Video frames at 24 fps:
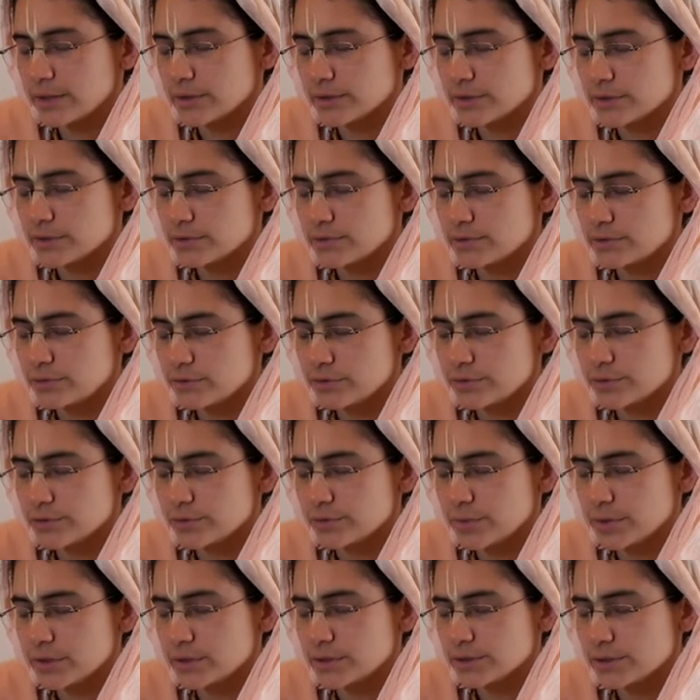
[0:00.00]
Santushta
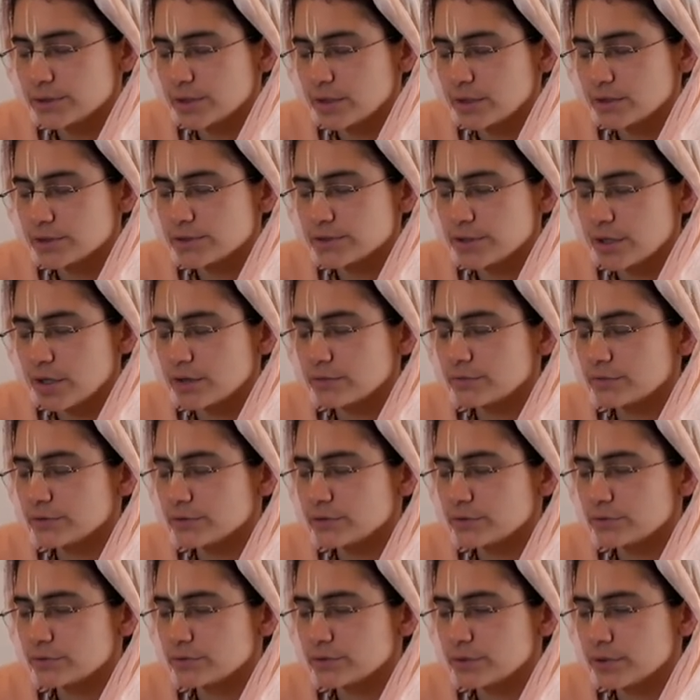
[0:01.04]
Manasa. Sarva
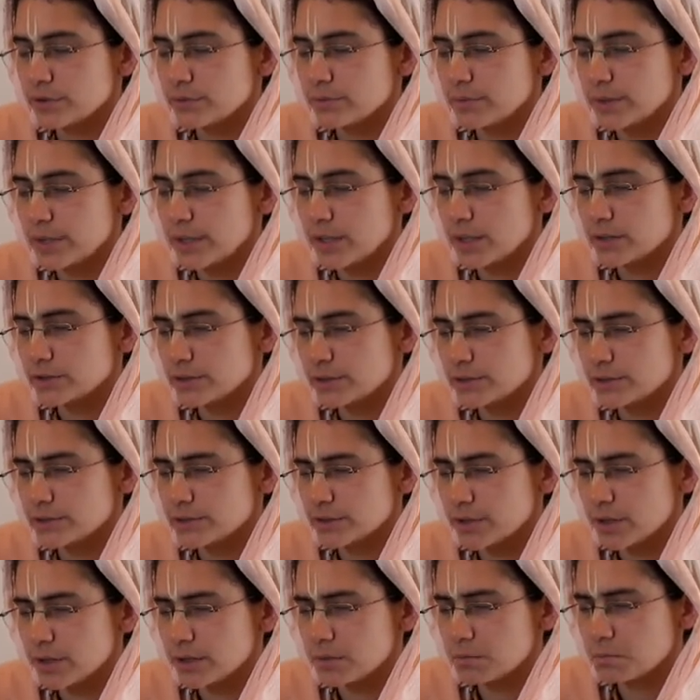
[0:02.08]
Sukha
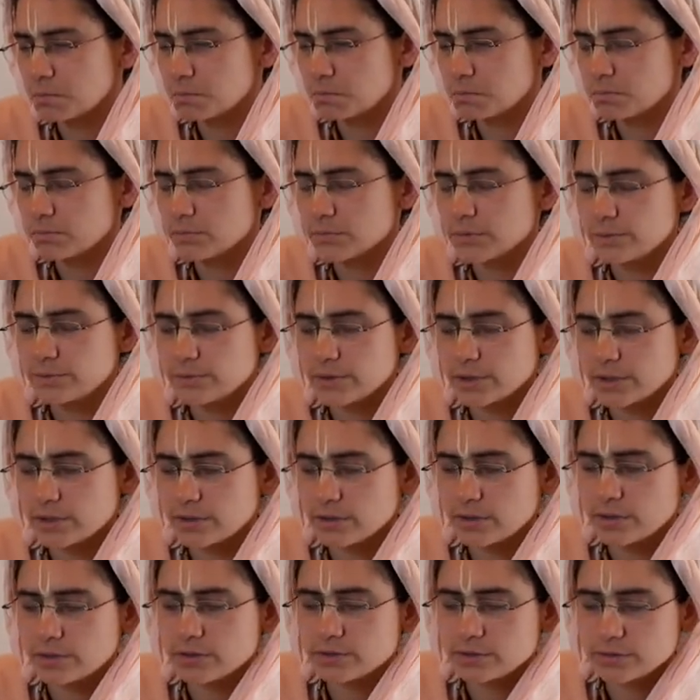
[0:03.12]
Mayadisha. Maybe I
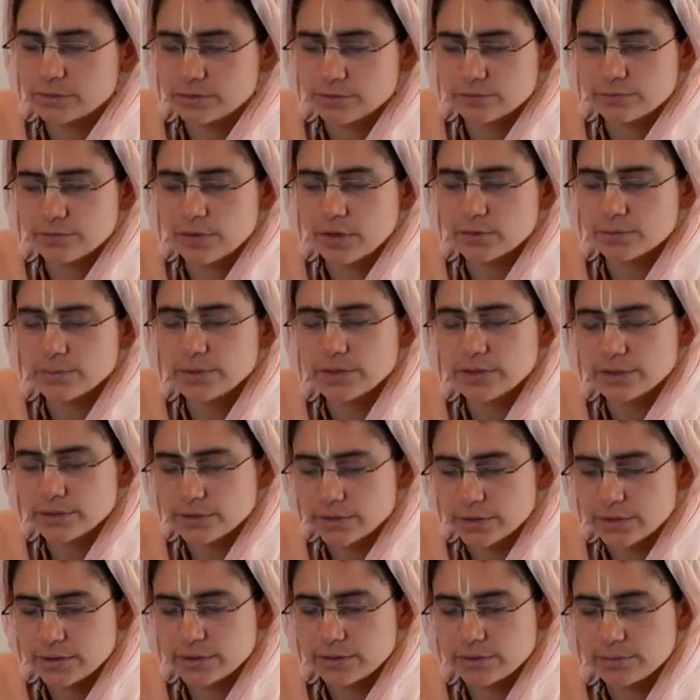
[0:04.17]
got it a little wrong. But
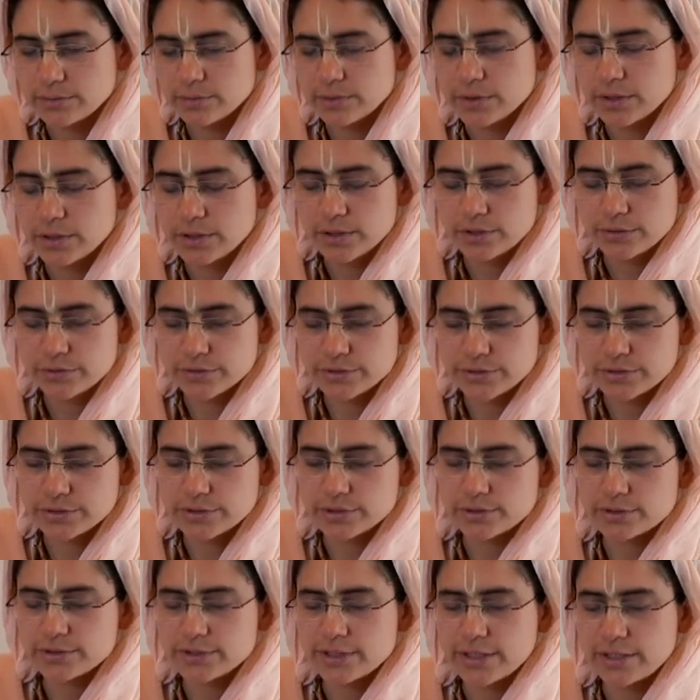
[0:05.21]
in
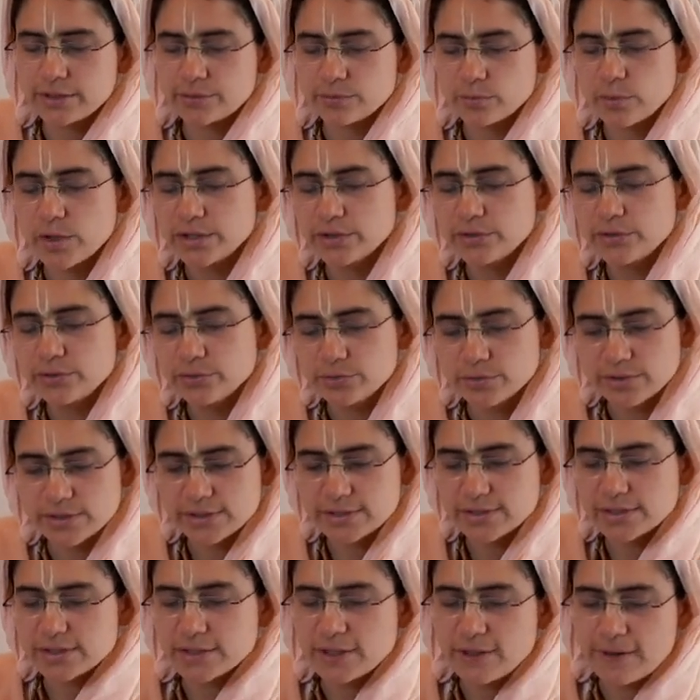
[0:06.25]
Krishna is saying, one who
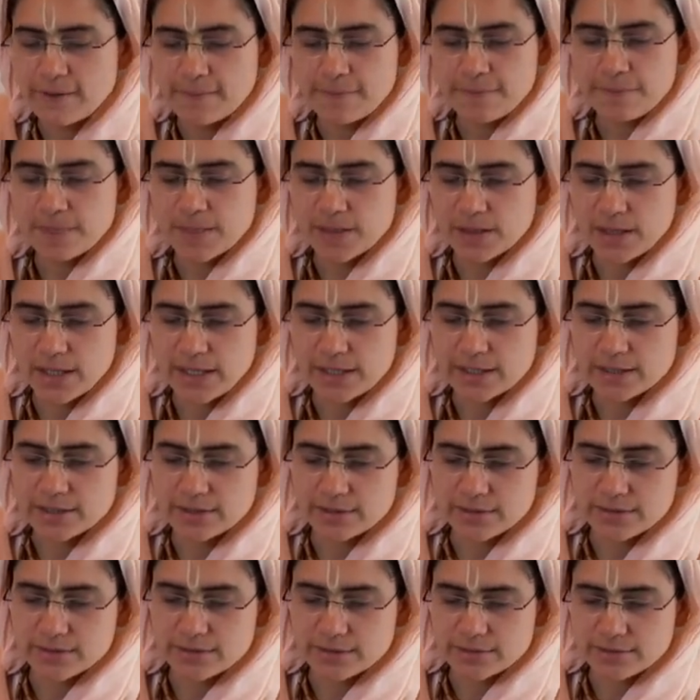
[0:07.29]
is
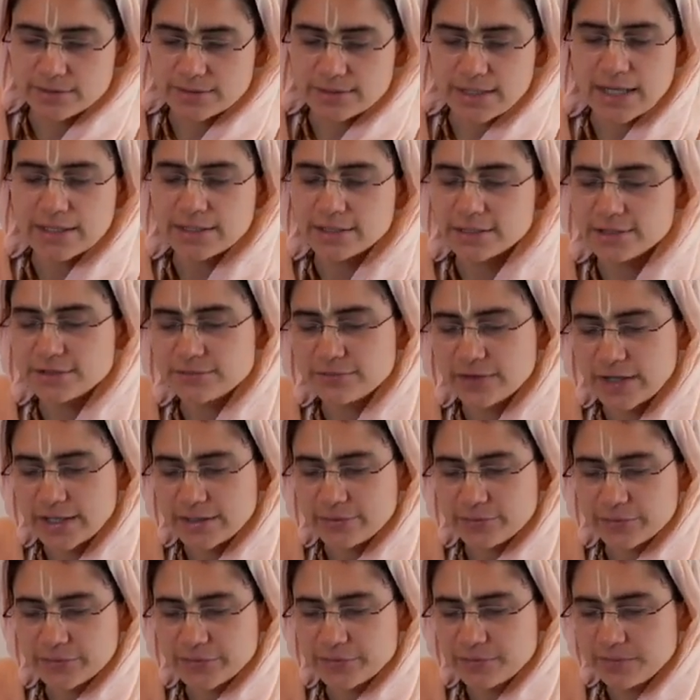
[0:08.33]
like
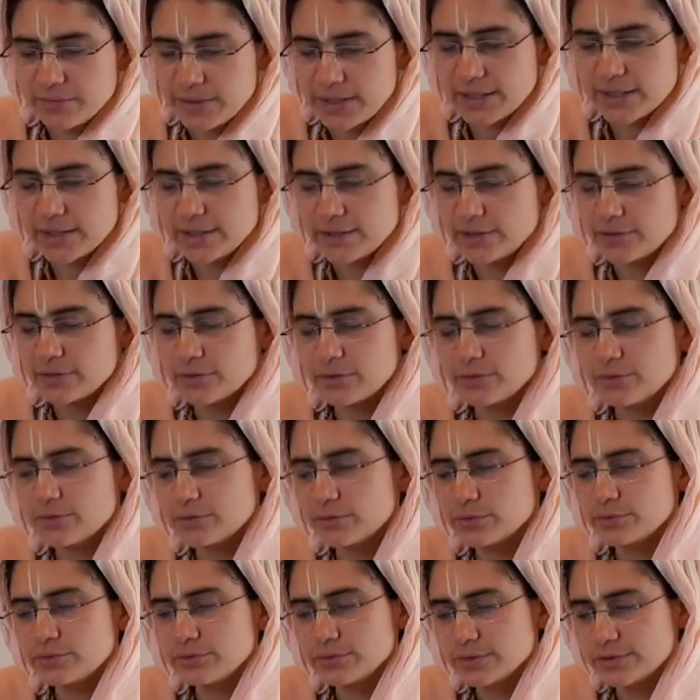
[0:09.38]
satisfied with me,
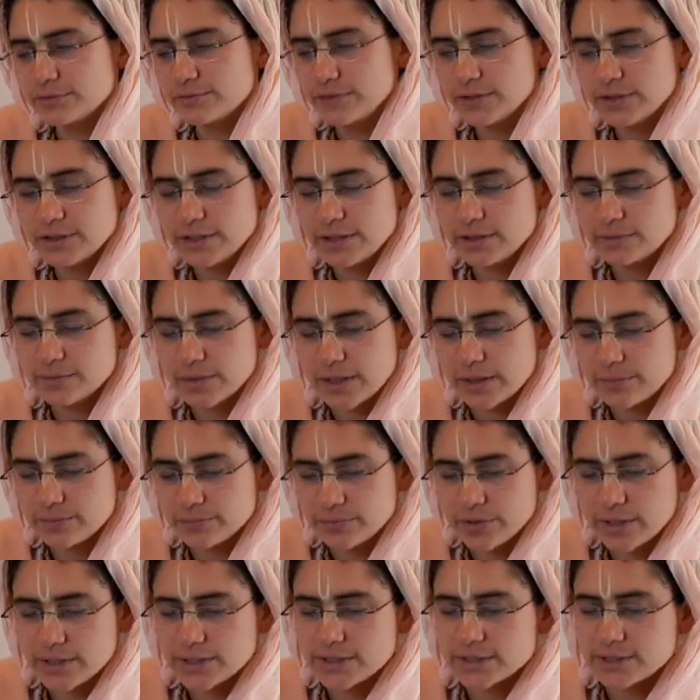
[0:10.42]
or who's feeling my
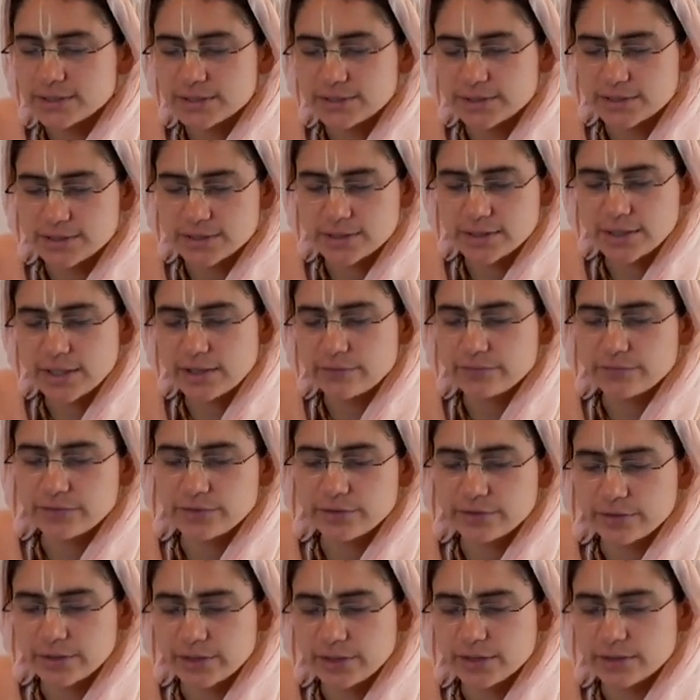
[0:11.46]
presence and
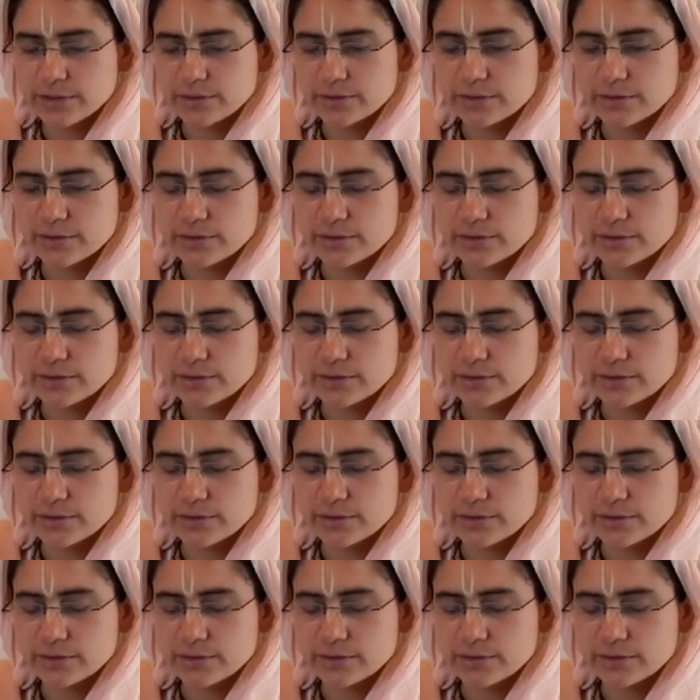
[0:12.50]
everything.